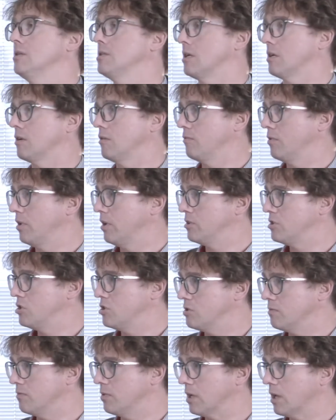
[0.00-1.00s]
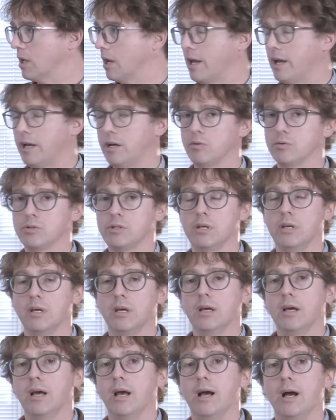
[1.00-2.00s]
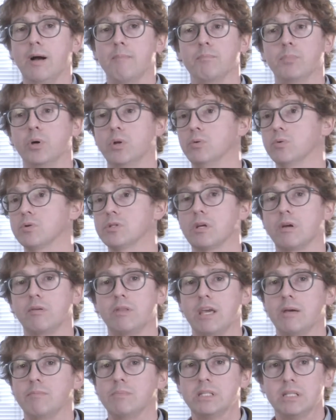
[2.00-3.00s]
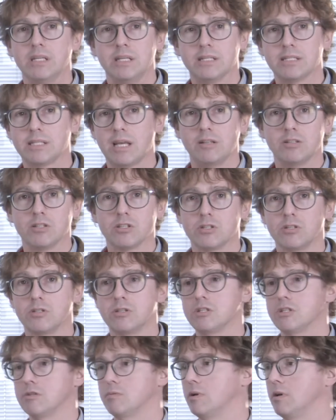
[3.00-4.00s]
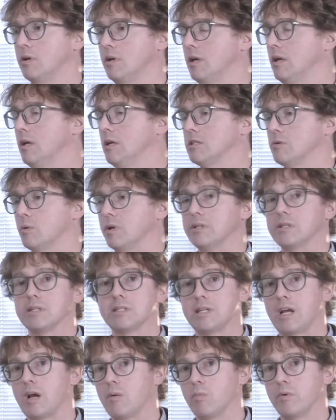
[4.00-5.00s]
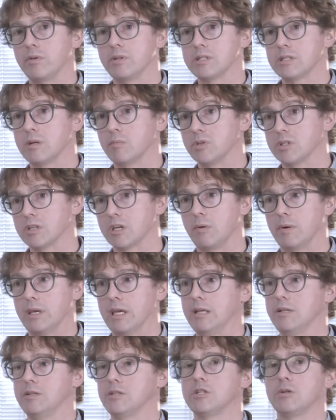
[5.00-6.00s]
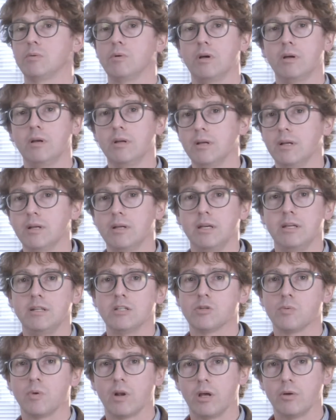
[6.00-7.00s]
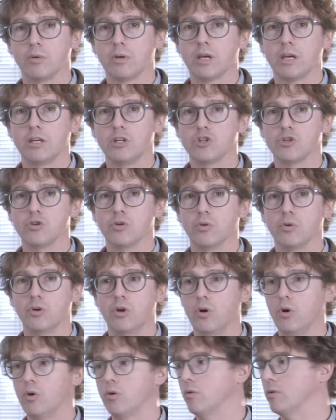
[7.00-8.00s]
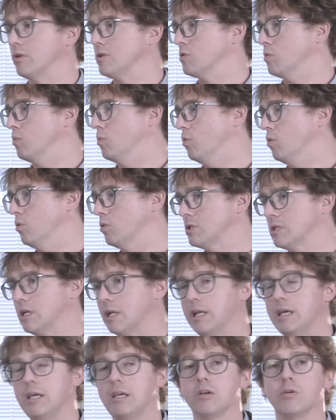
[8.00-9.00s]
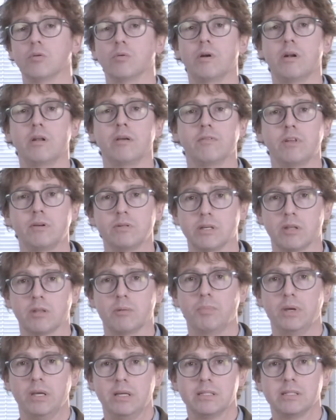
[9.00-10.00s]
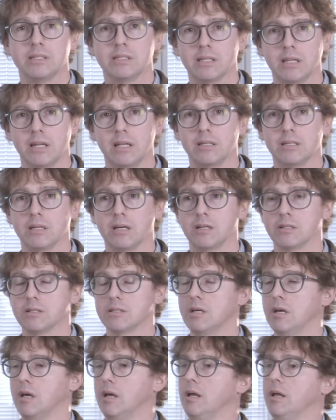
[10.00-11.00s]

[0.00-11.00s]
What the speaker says: take advantage of the cloud, but also the MT sensors to understand whether someone's going into a location or not, or there's a water leak or any of those other pieces that it does.